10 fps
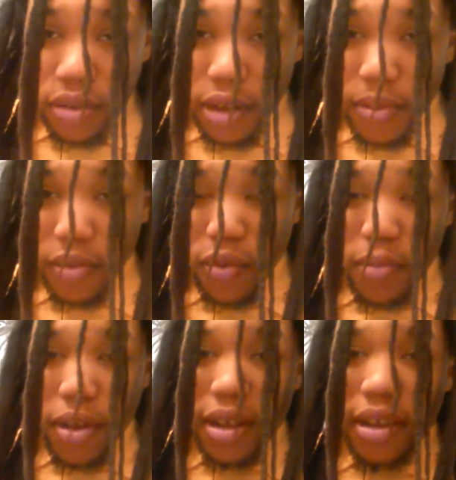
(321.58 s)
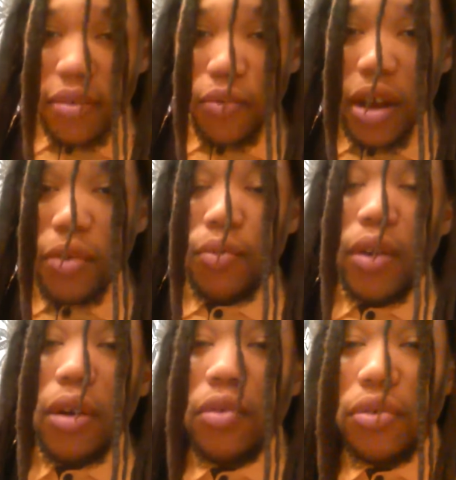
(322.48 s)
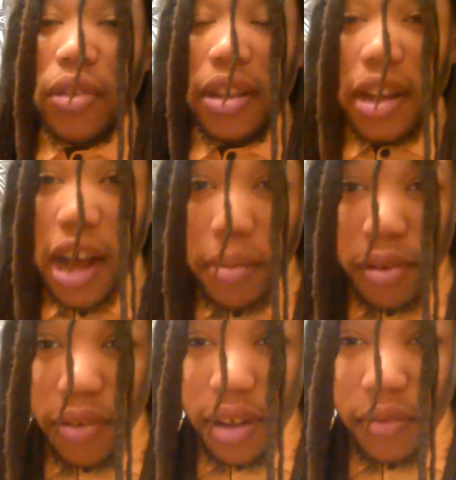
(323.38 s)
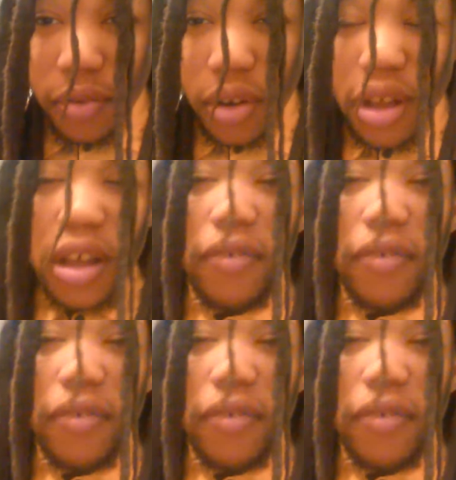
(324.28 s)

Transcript: I mean, why would you get copyrighted for?